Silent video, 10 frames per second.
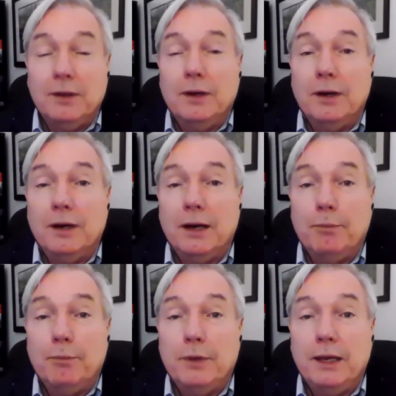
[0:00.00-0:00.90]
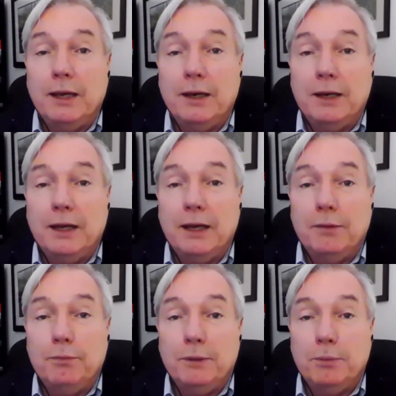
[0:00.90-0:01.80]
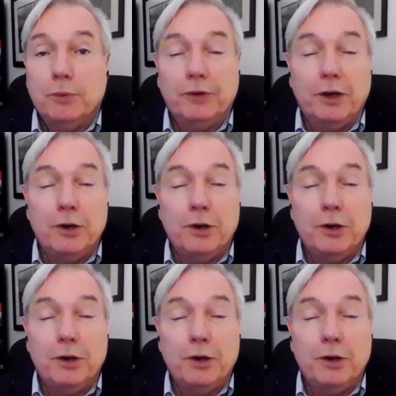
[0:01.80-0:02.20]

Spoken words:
And people will say,